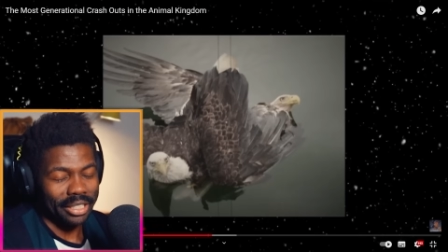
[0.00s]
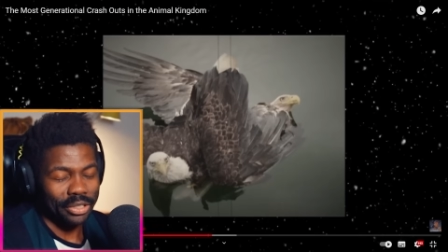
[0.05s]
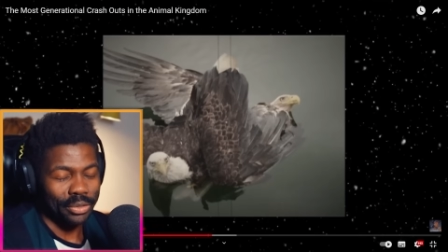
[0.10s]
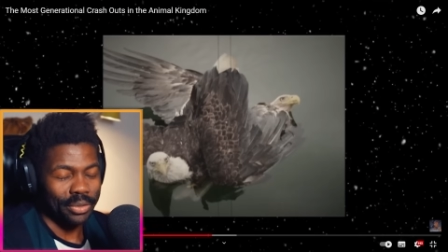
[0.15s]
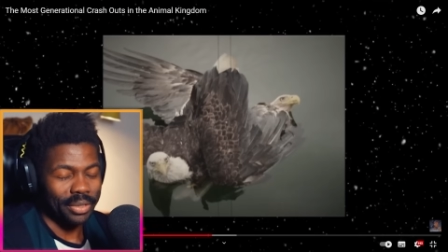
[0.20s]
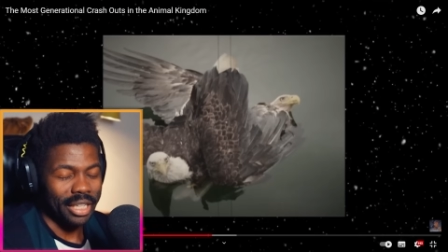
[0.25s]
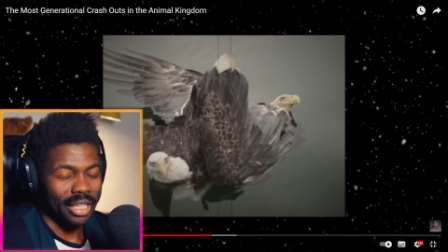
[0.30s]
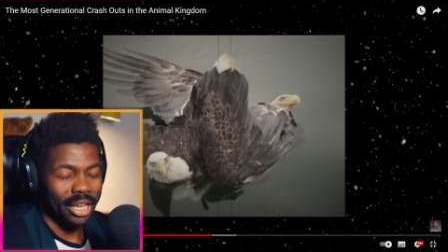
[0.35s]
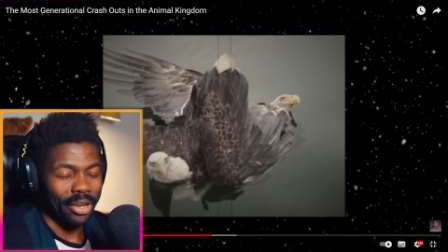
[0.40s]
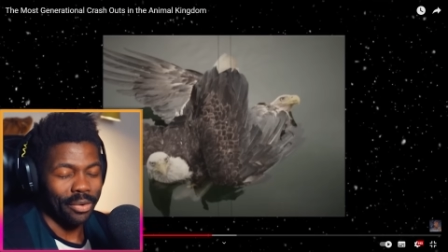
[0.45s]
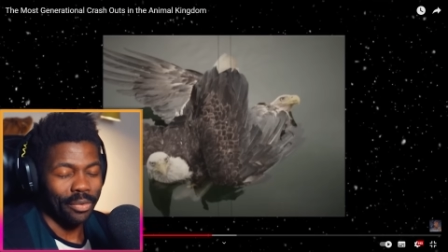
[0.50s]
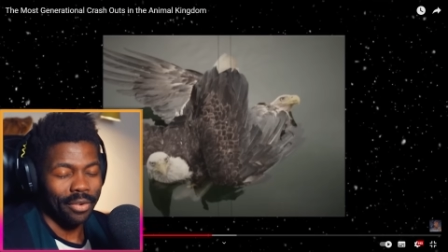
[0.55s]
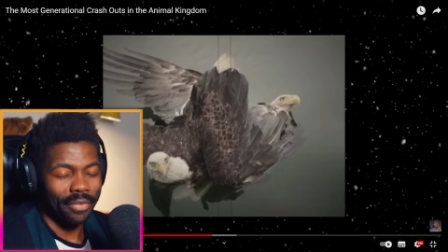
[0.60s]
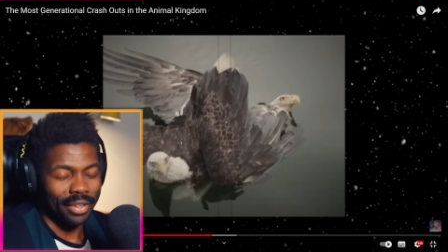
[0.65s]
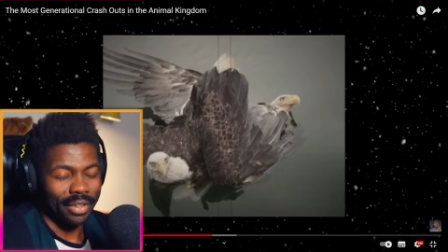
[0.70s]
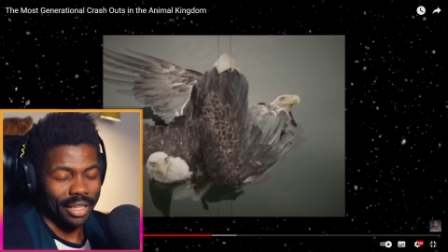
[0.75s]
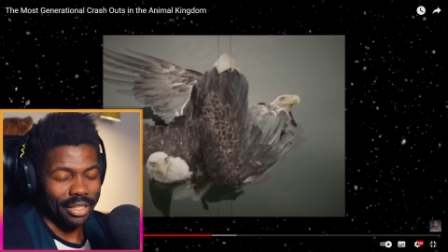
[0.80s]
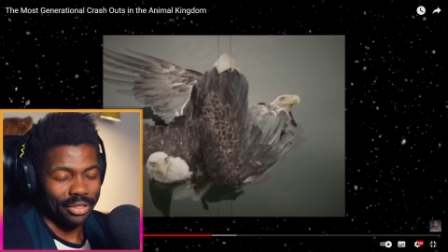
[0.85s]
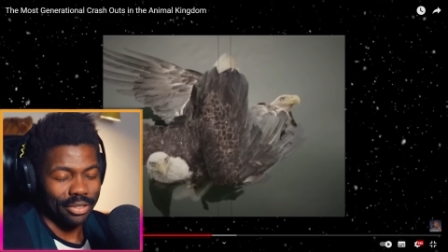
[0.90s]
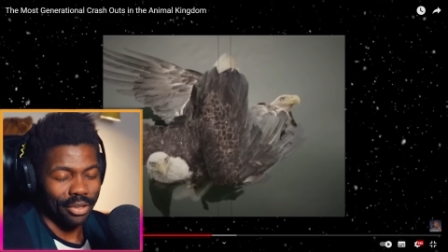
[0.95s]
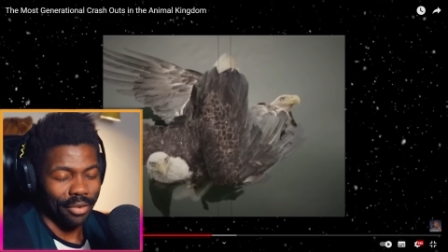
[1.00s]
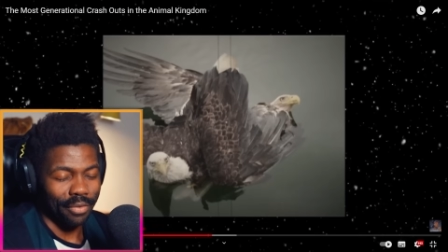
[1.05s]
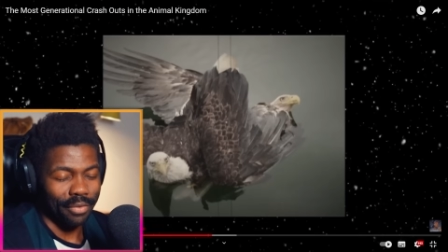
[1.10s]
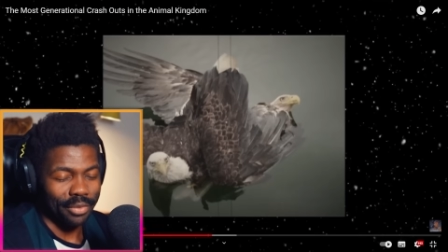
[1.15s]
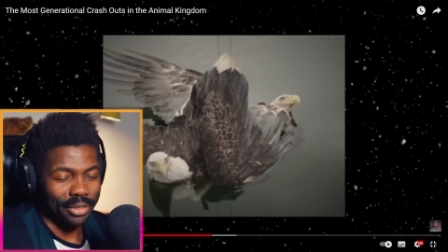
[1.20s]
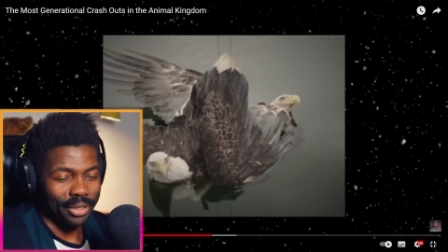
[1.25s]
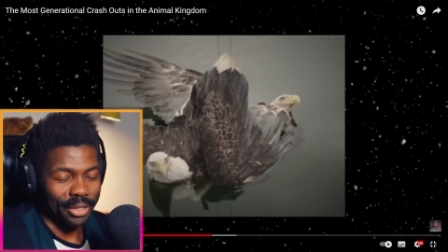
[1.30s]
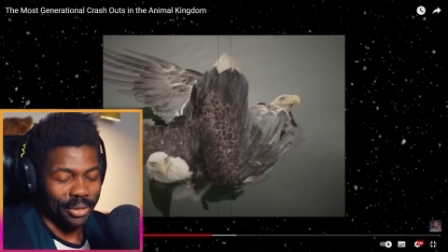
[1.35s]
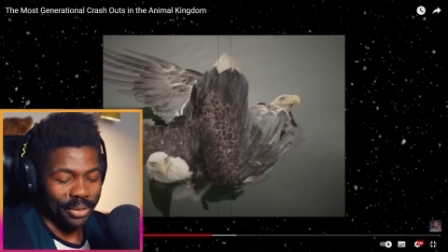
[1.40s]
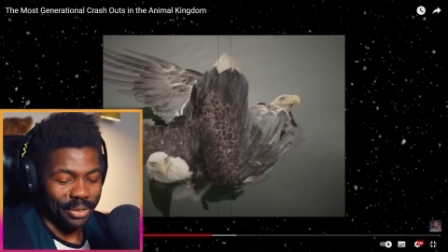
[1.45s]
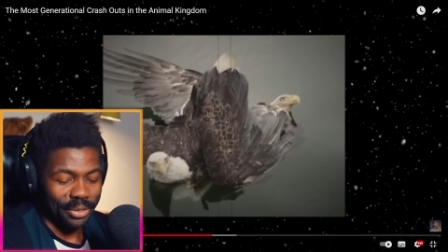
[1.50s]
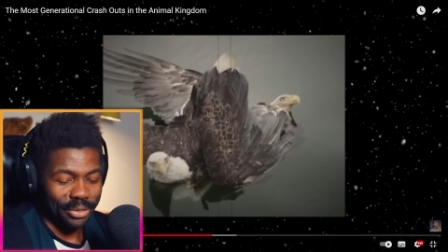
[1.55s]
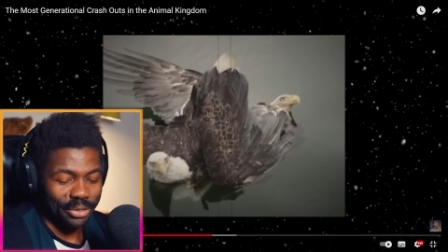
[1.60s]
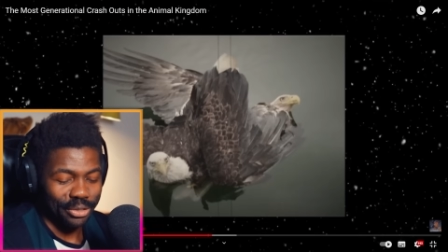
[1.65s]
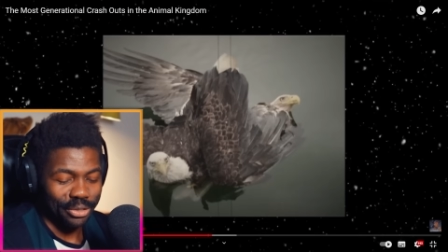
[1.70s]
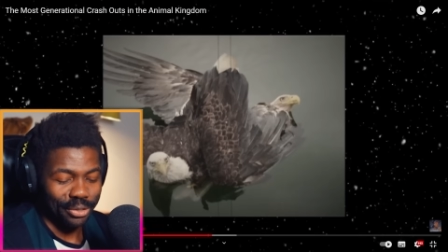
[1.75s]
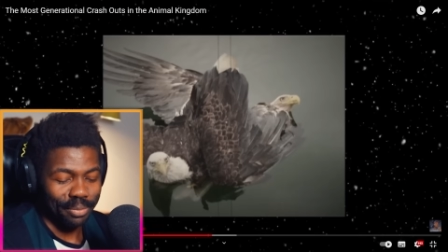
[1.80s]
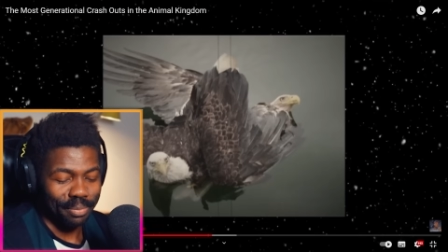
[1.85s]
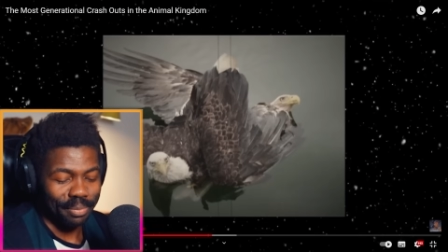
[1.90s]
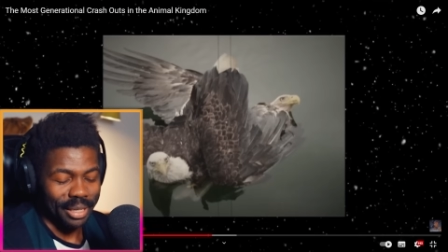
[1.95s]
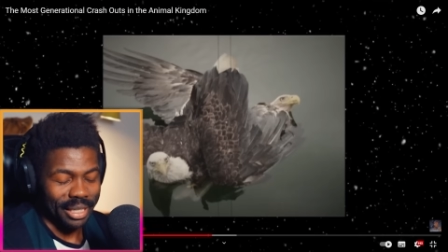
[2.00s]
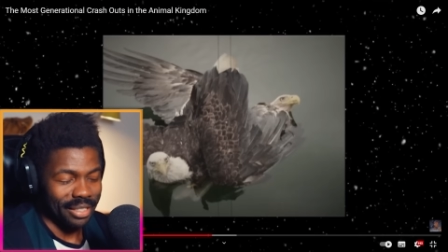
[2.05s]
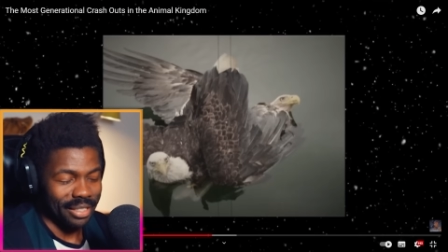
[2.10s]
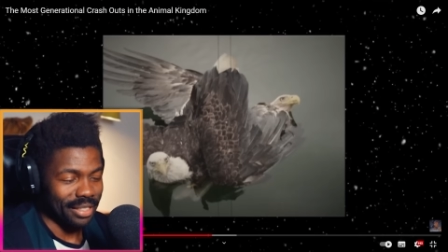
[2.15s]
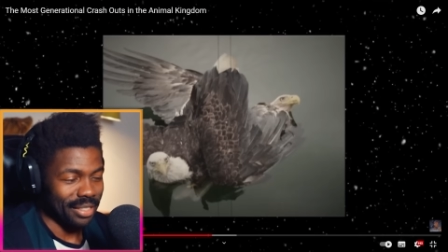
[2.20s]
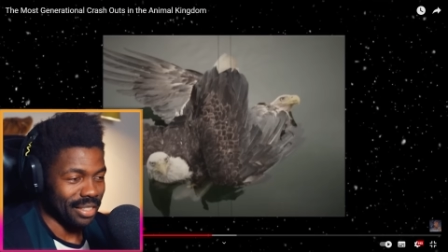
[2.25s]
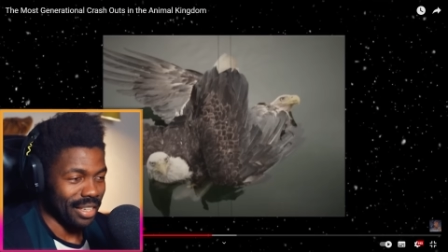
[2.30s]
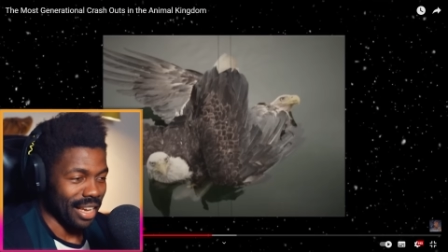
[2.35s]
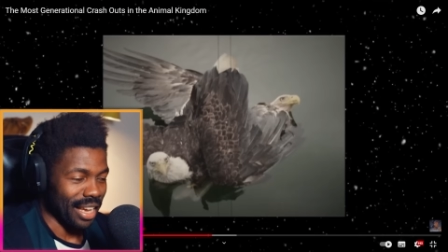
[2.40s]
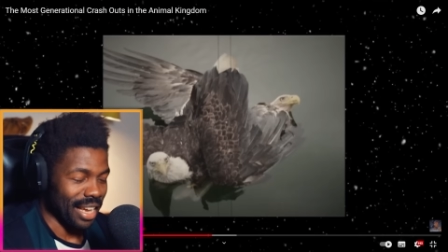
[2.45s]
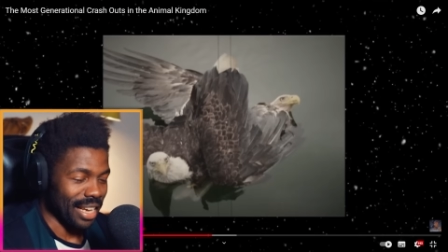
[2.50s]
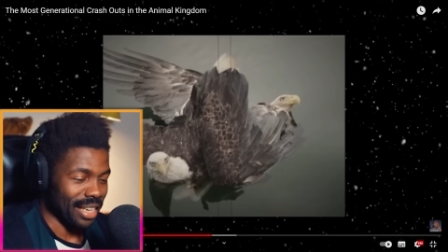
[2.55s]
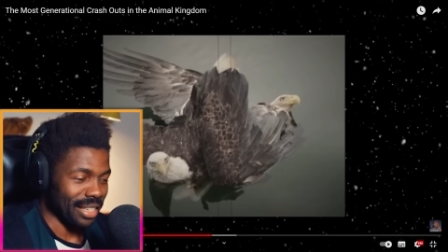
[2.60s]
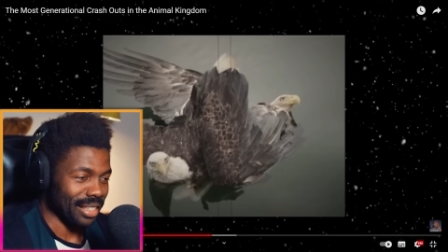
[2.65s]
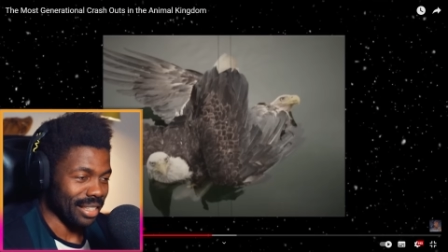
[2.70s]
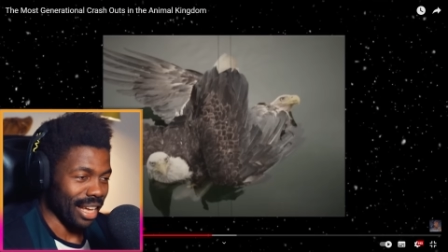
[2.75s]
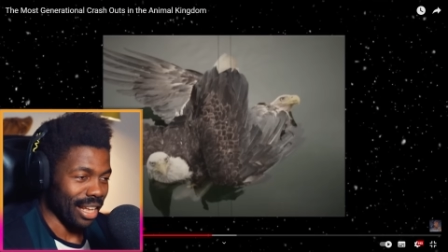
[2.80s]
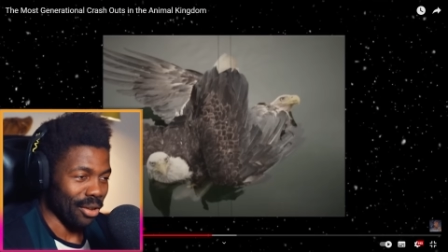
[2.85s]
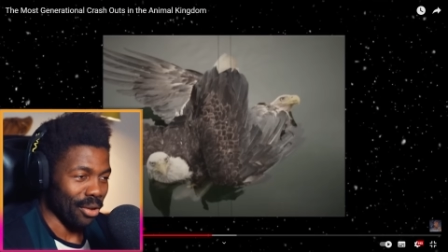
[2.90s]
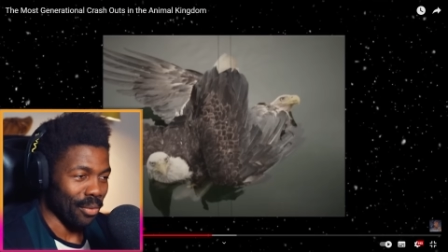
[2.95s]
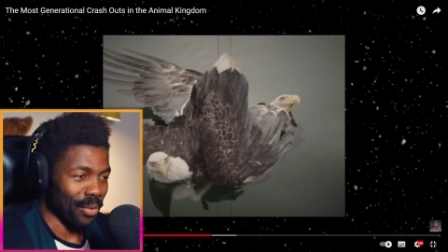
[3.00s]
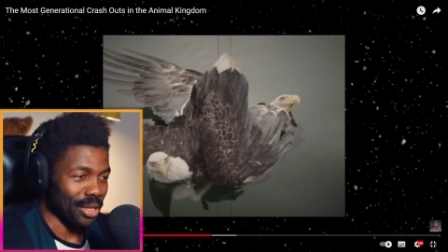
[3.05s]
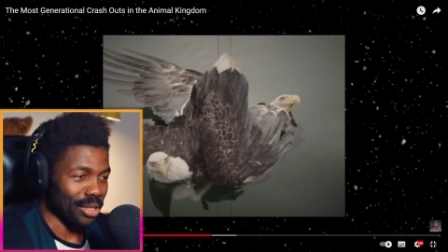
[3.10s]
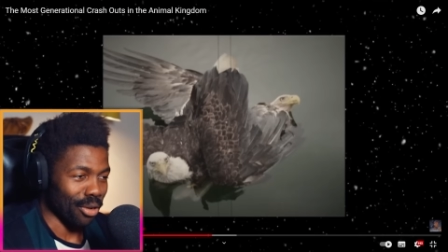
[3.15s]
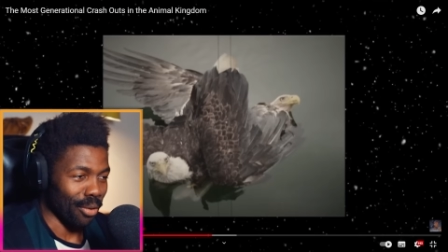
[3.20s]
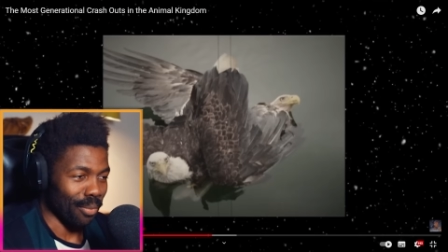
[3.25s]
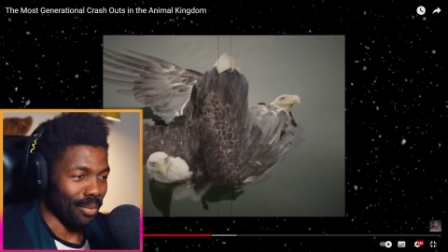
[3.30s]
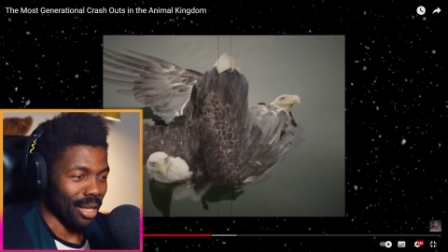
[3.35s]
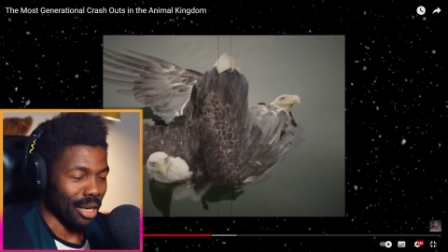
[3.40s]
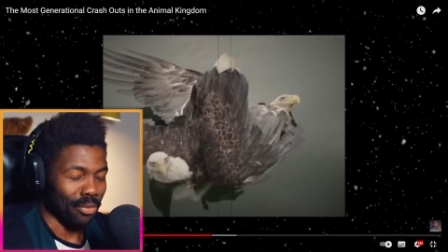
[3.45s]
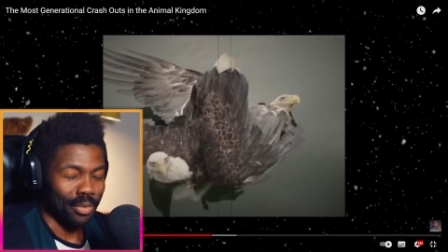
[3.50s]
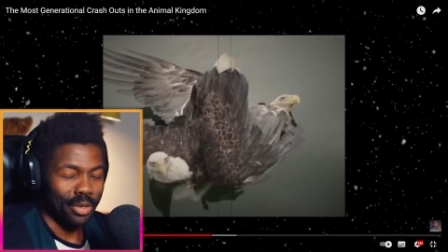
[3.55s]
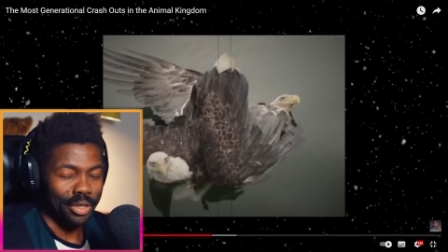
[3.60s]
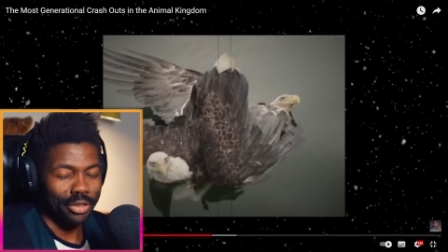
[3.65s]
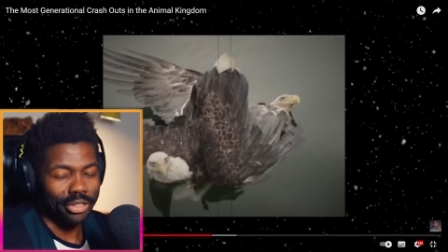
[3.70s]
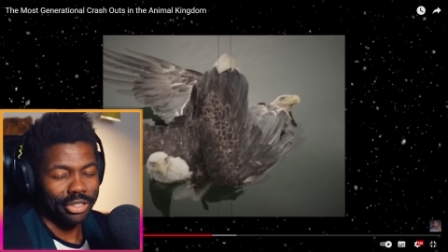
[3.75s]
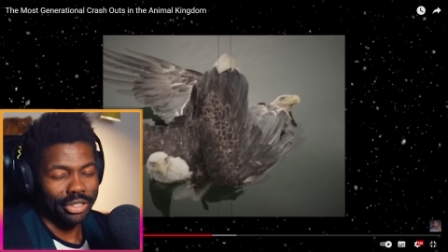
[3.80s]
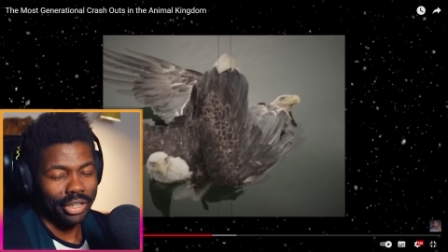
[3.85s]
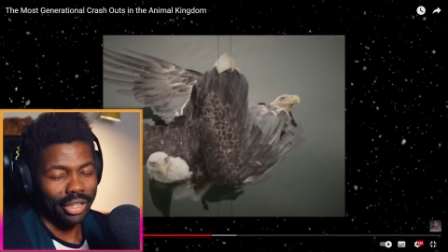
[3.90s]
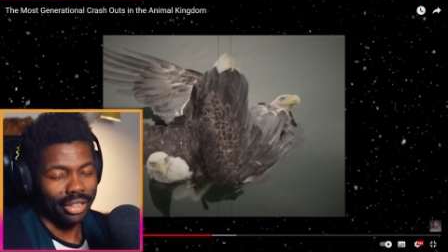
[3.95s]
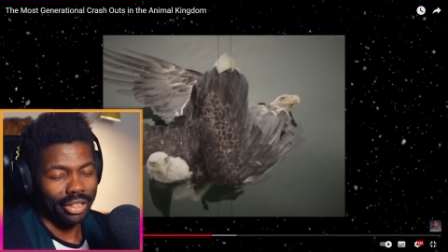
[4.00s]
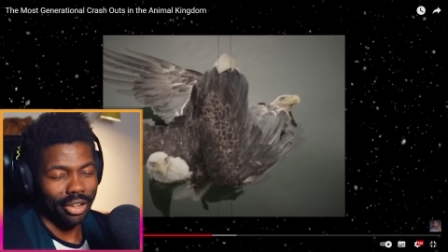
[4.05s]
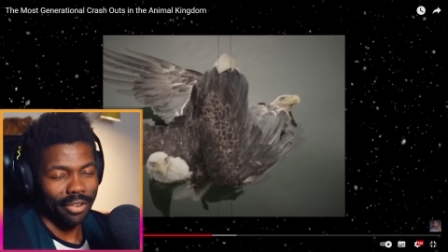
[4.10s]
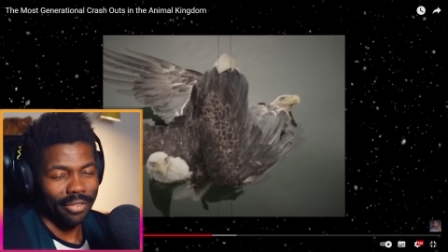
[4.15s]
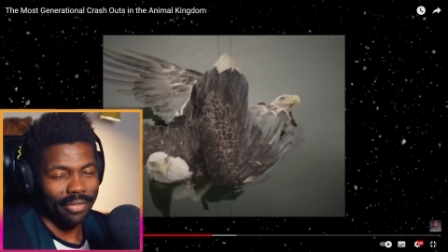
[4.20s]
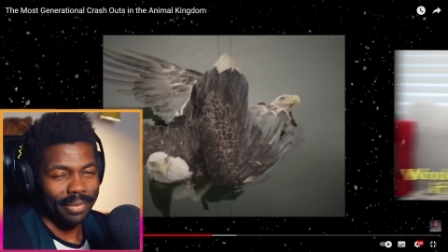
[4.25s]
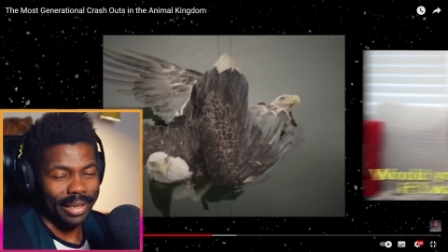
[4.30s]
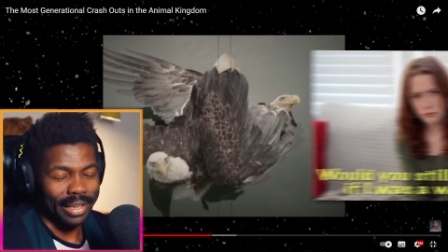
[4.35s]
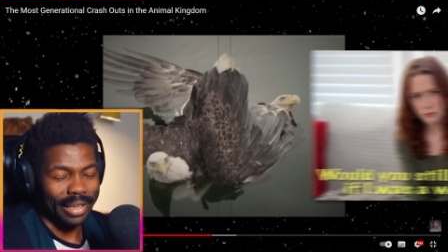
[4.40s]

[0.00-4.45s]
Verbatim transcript: to the equivalence of the stupid sayings that always come like, would you still love me